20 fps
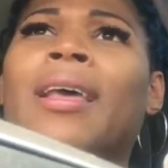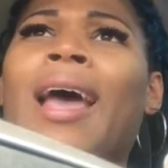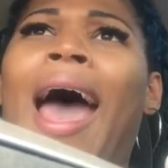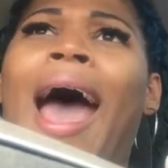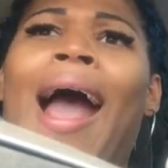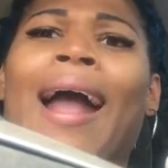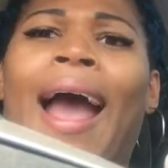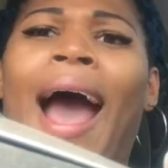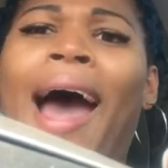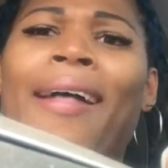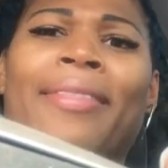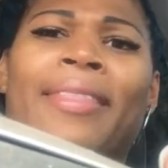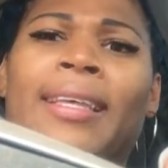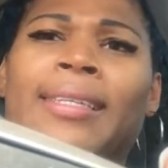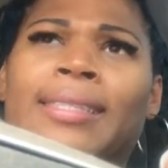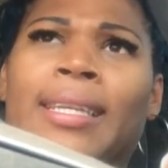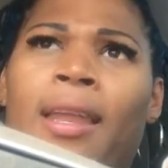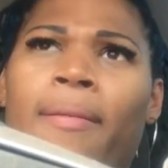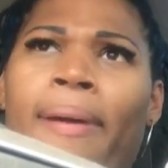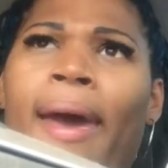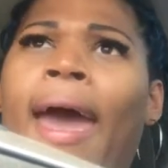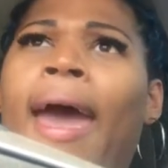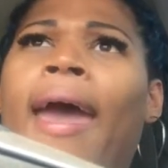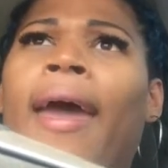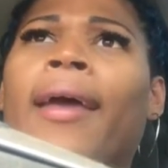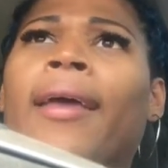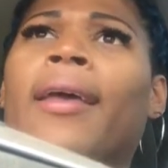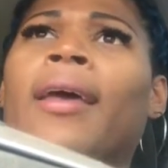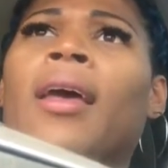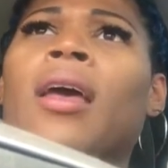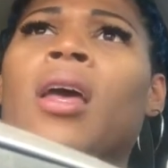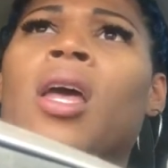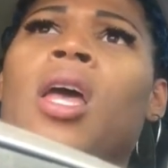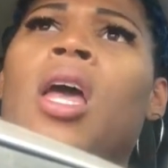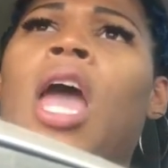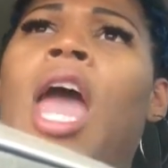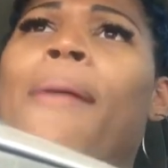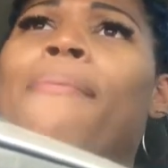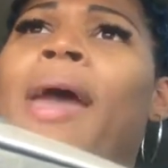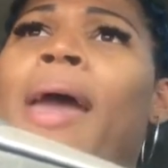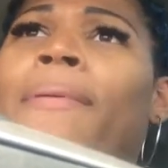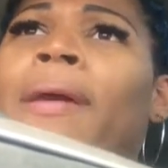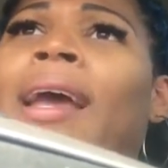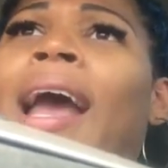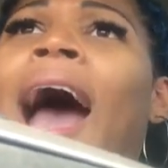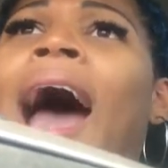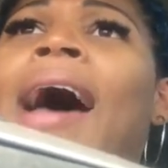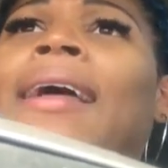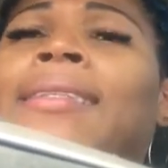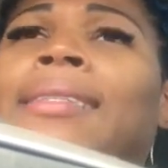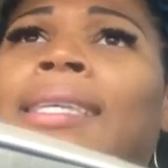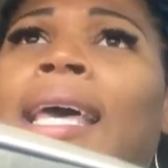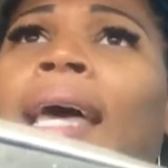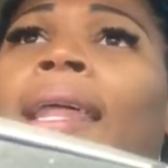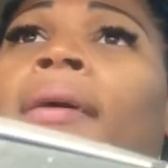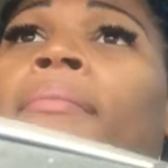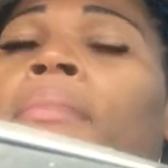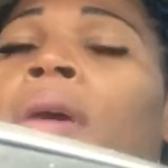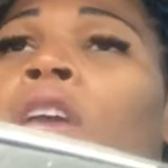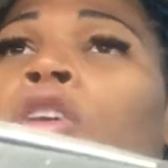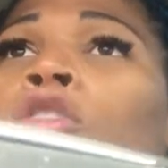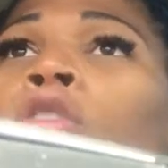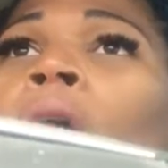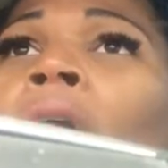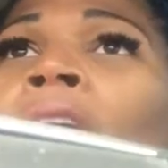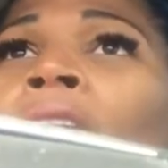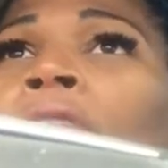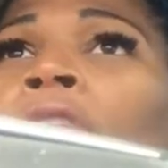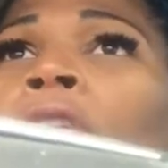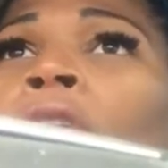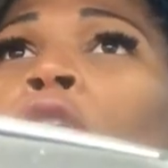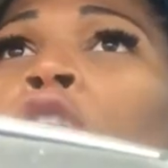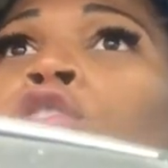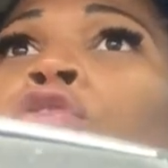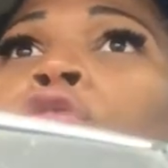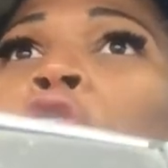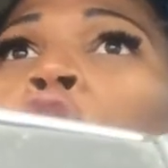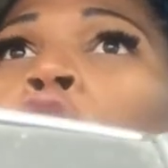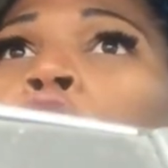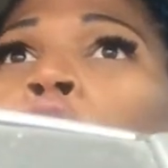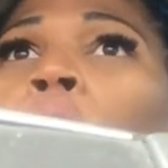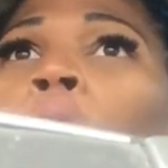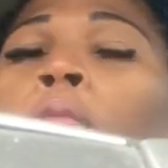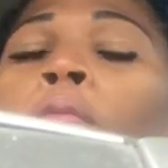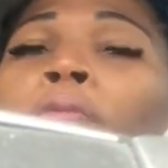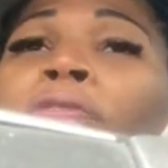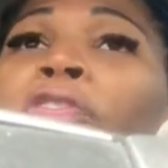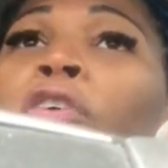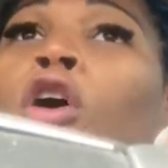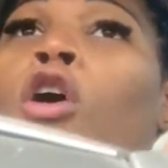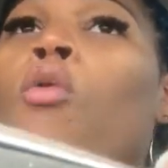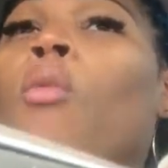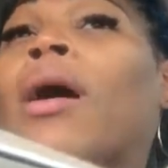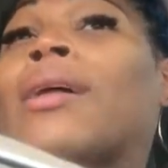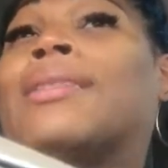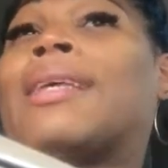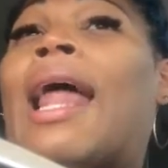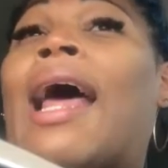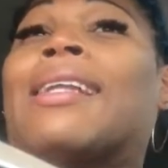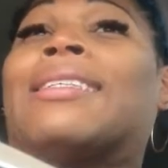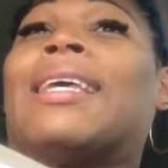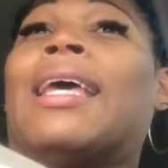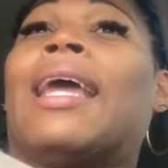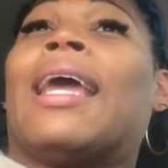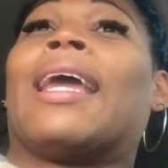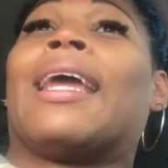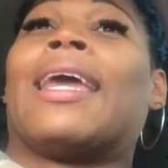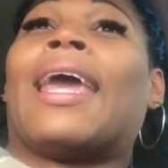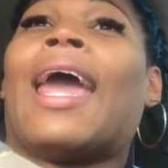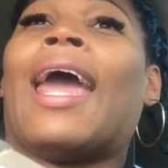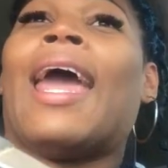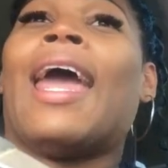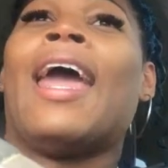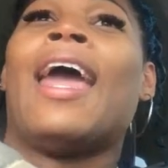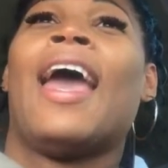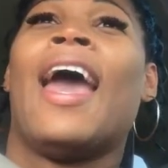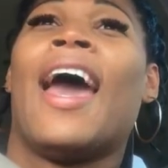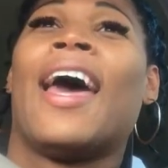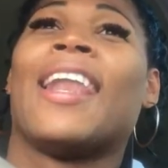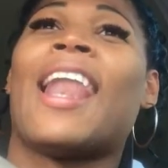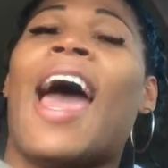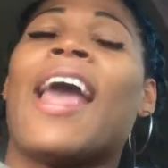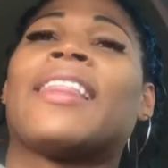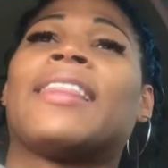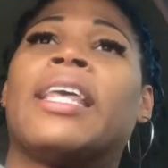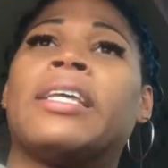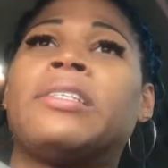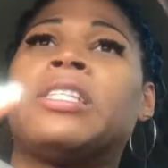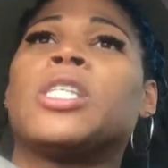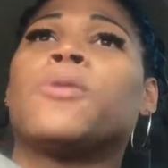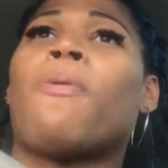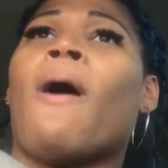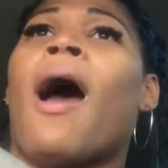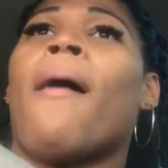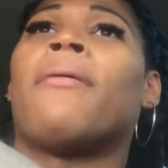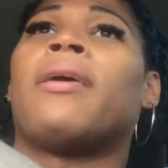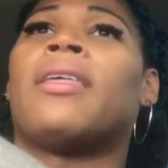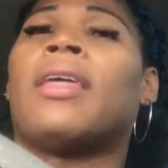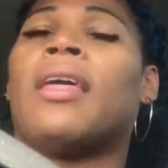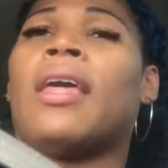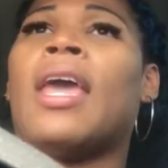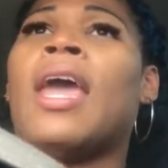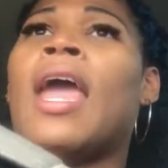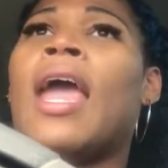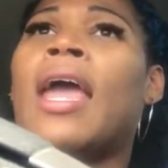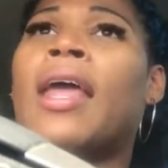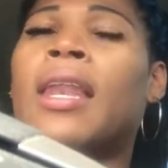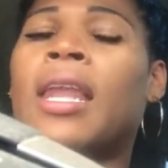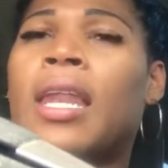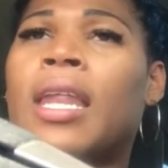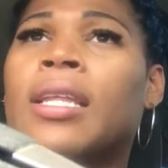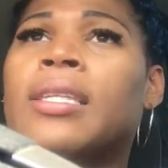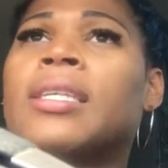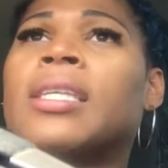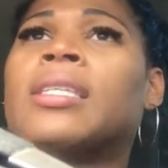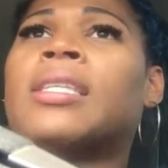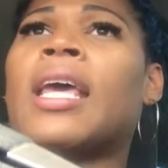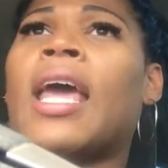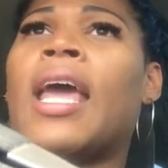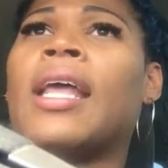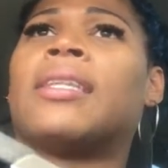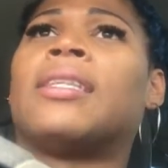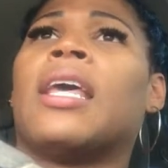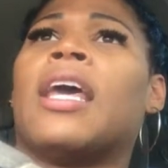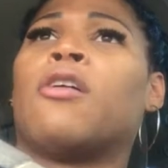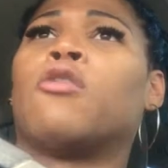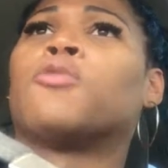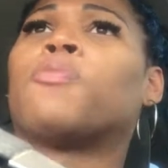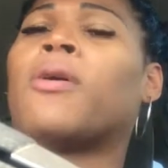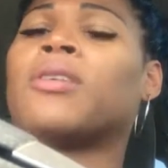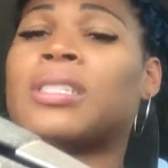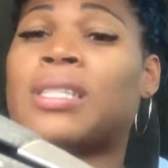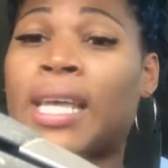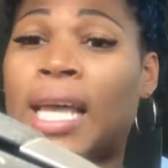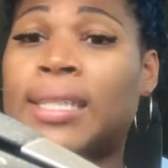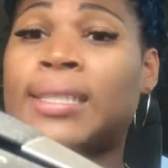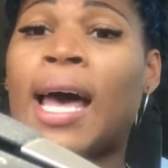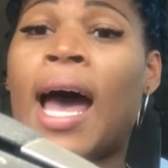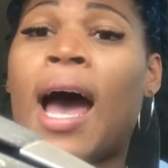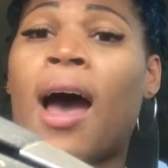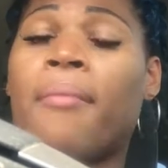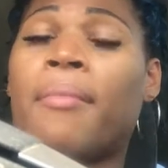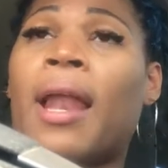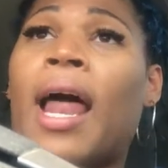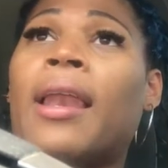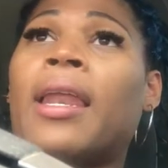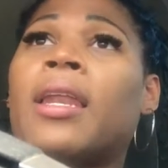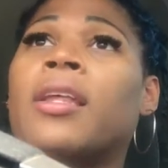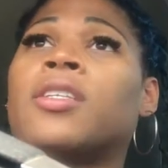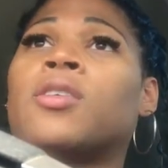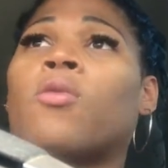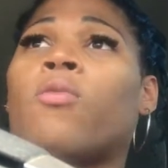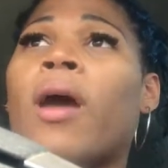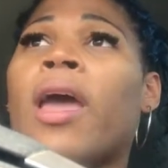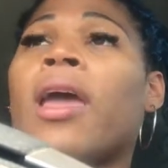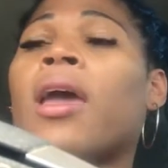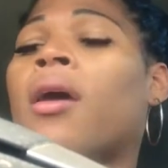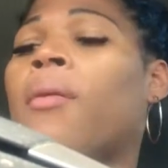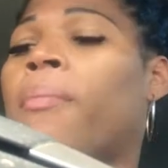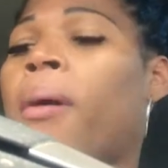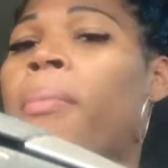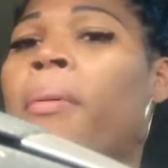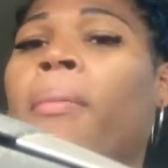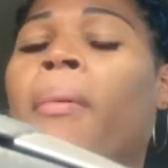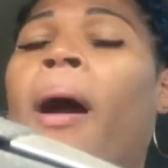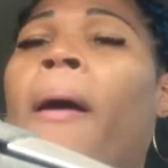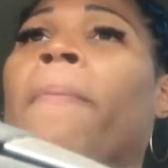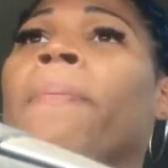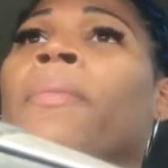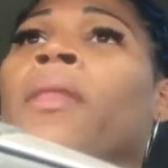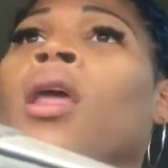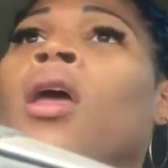I got this in the bag. And maybe God's telling me, you know, after those four four ones that I didn't get, like, this is probably it. It needed to. T it, it was supposed to take time, and I needed to wait, and blah blah blah.